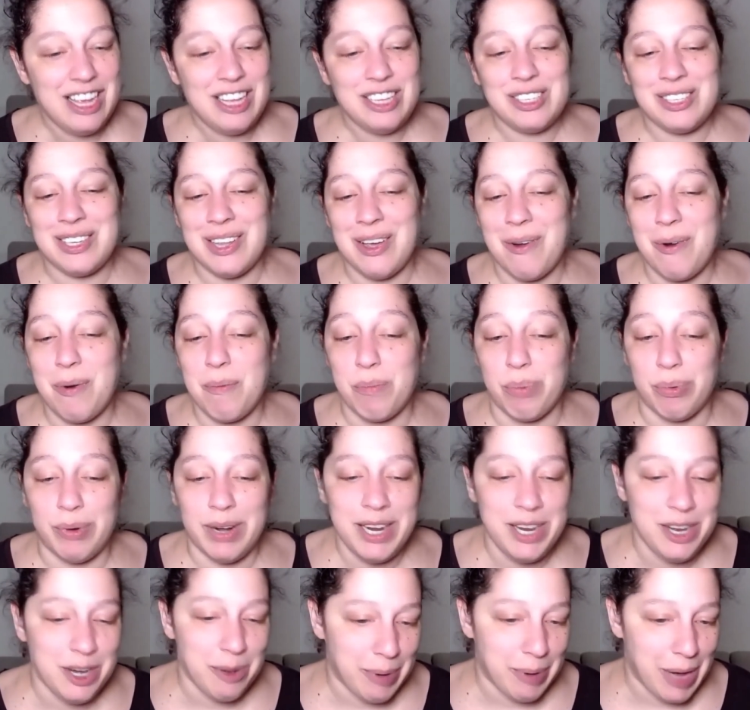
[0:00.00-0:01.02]
So
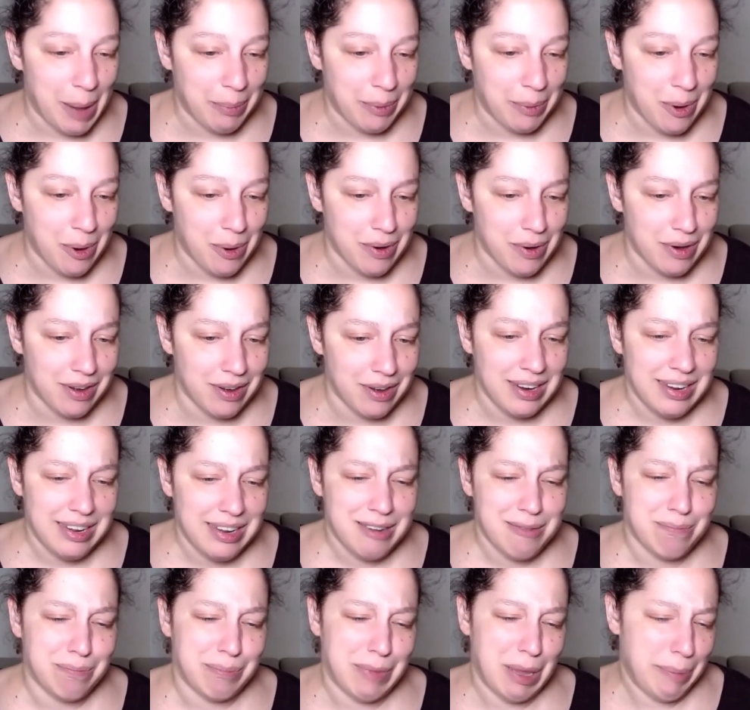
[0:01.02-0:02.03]
bring your popcorn,
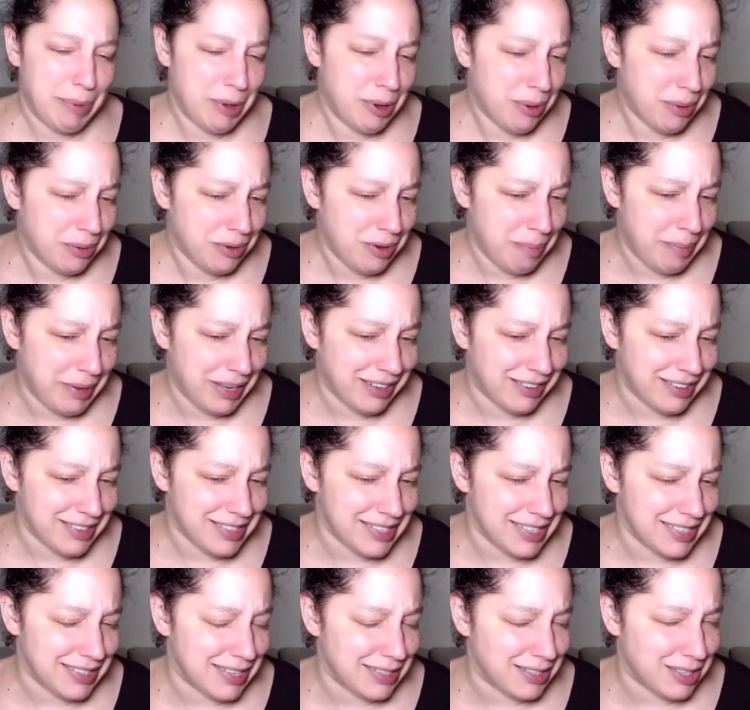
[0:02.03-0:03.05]
maybe hold the beer
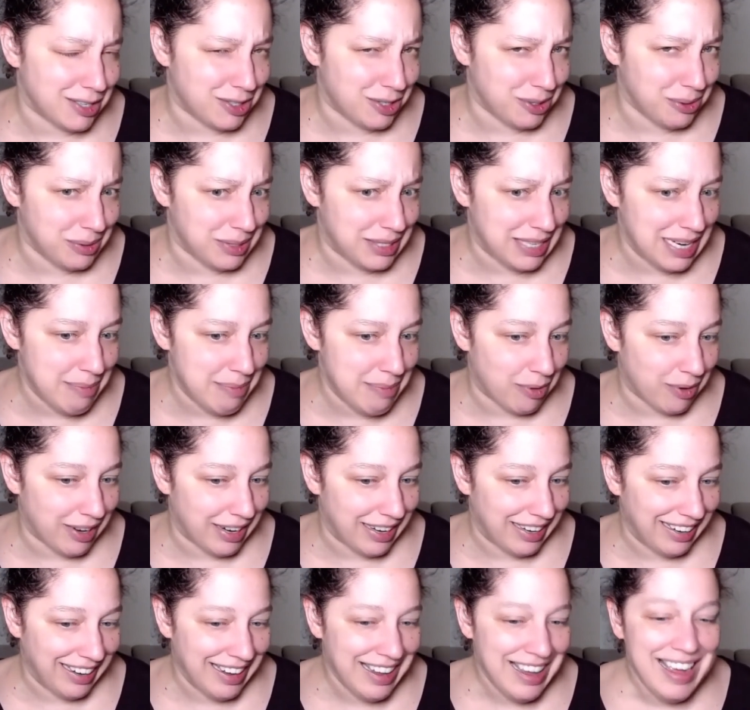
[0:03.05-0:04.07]
since it's a Tuesday
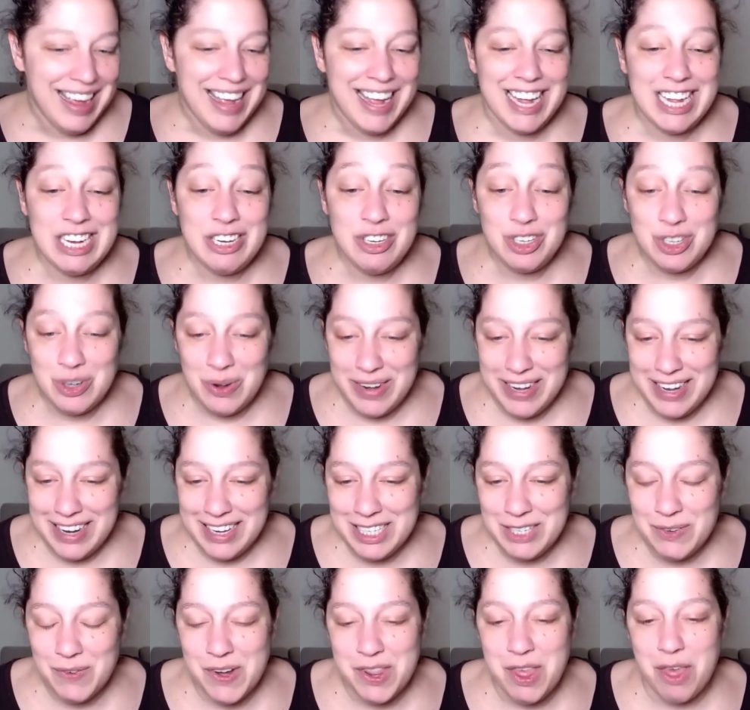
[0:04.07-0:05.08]
morning, and join
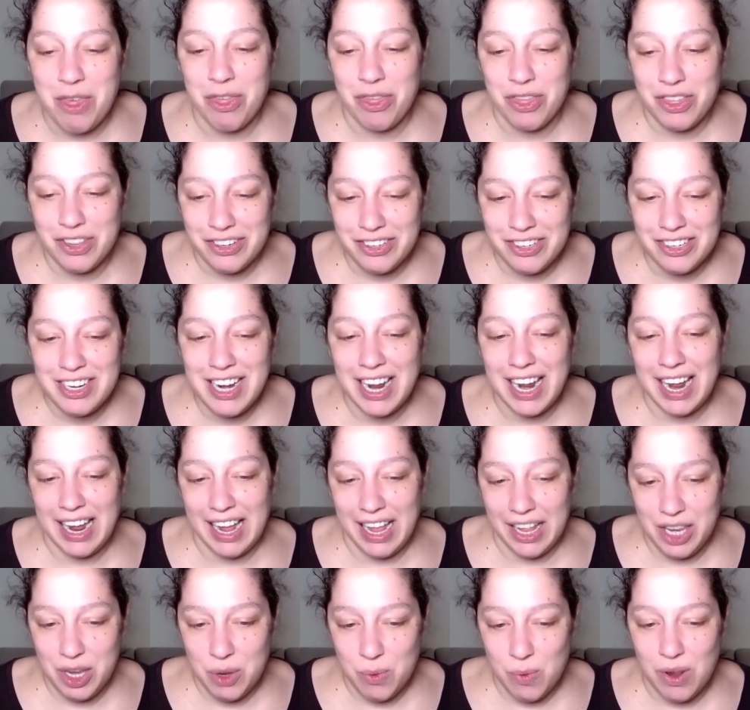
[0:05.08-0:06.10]
us for the third
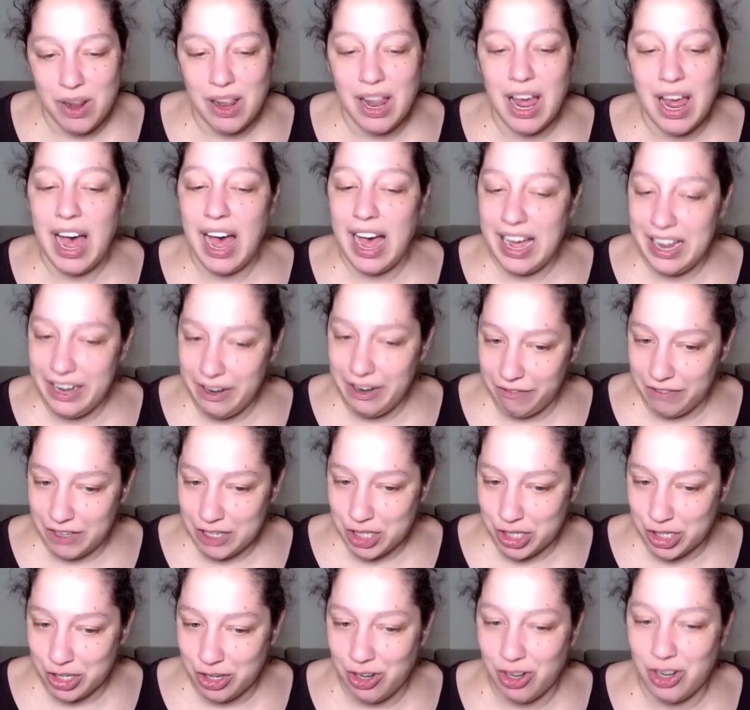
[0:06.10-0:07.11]
annual
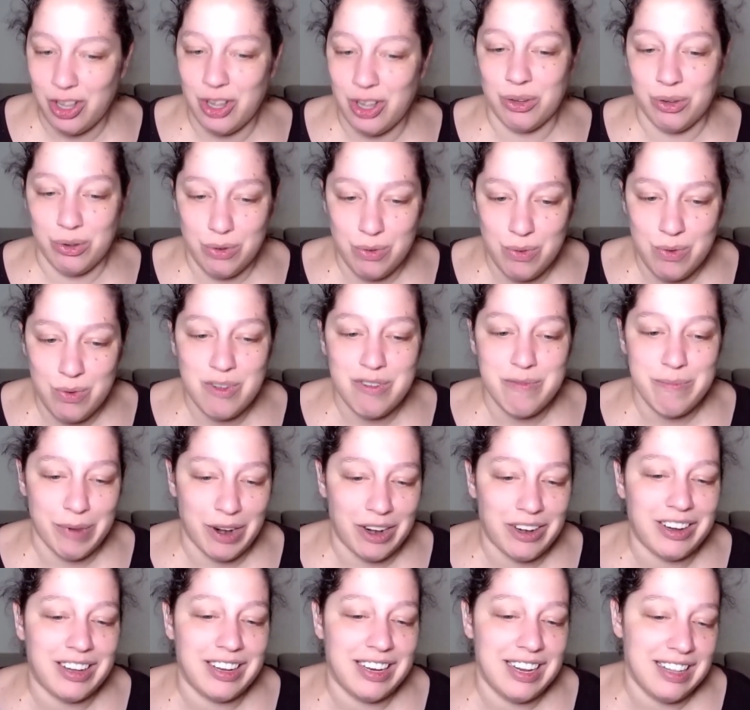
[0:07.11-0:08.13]
unofficial Google
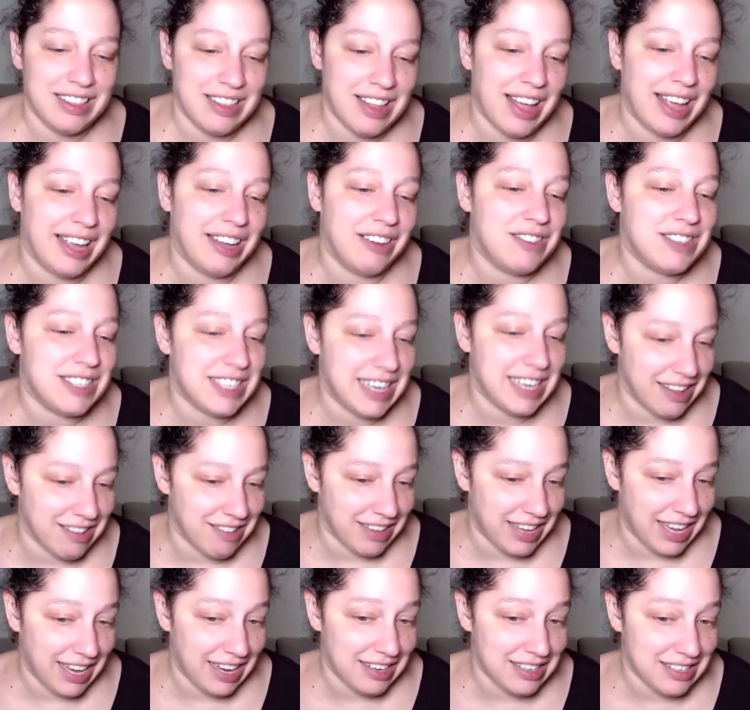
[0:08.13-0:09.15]
Marketing Live
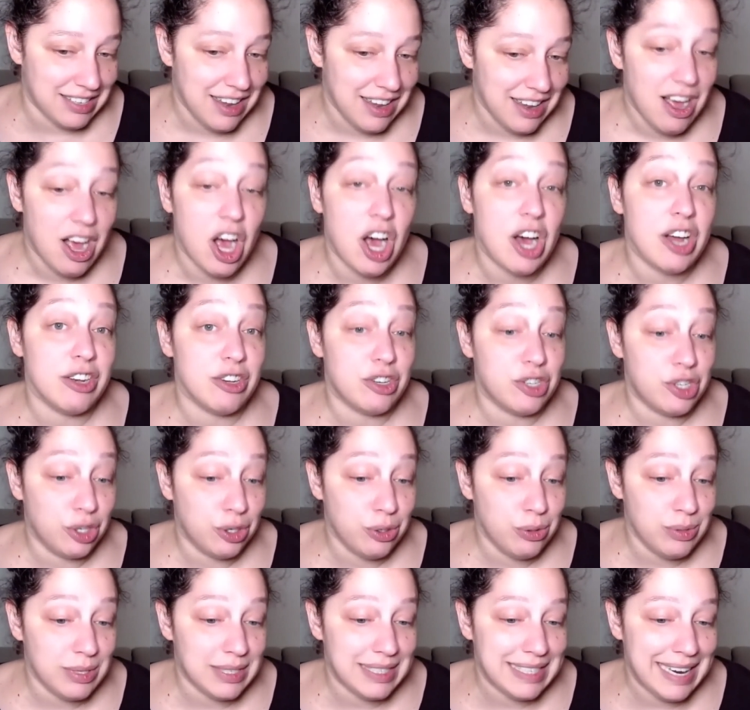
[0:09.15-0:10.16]
tailgate on
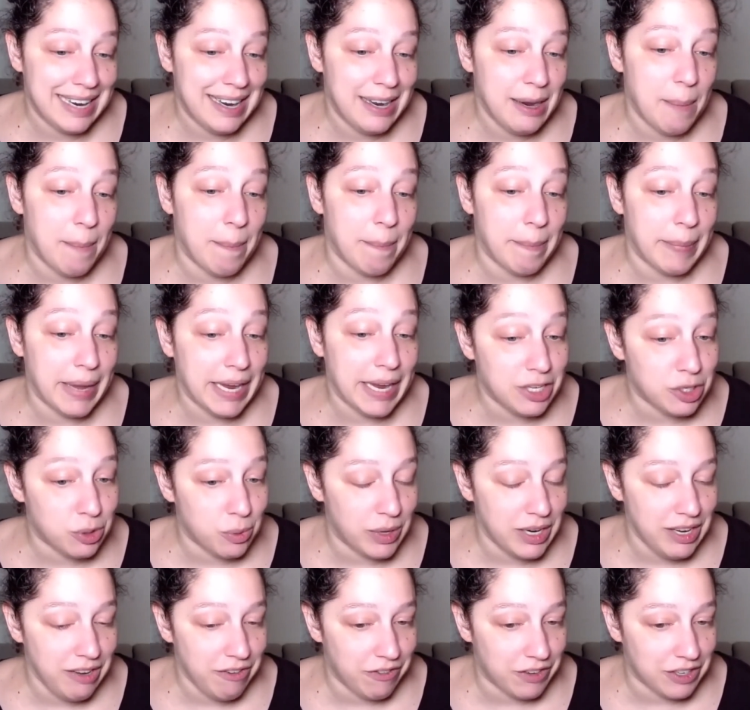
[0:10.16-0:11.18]
Tuesday, May
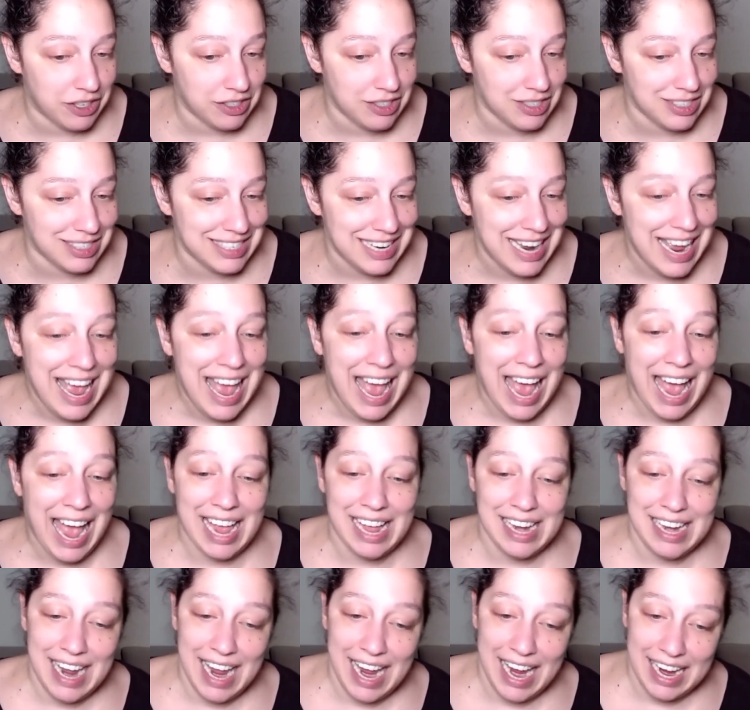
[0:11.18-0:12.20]
twenty-first
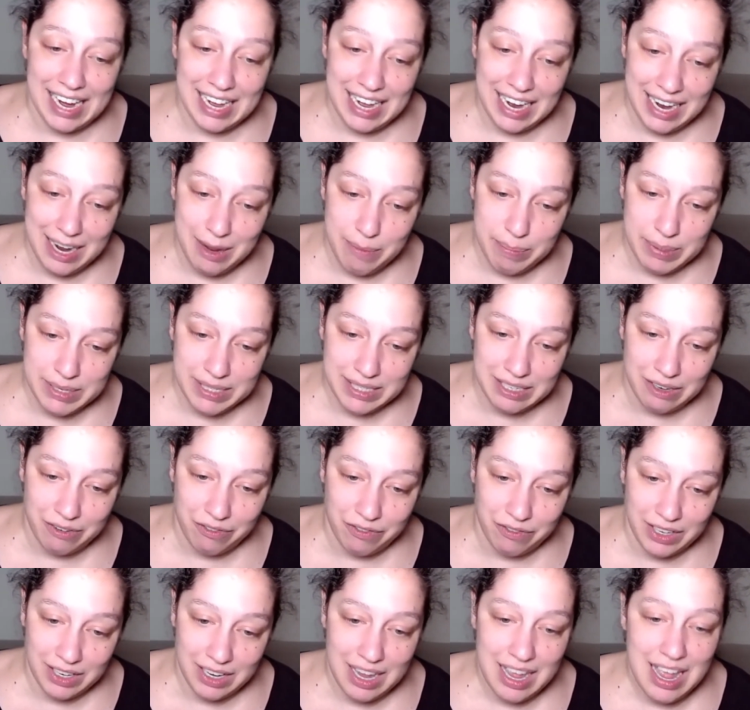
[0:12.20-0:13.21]
at eight a m
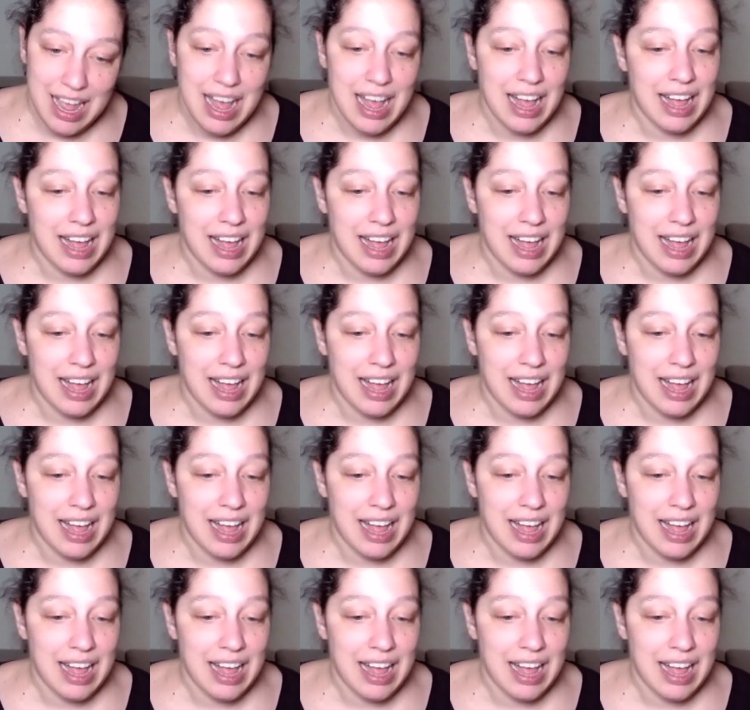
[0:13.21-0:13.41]
Pacific,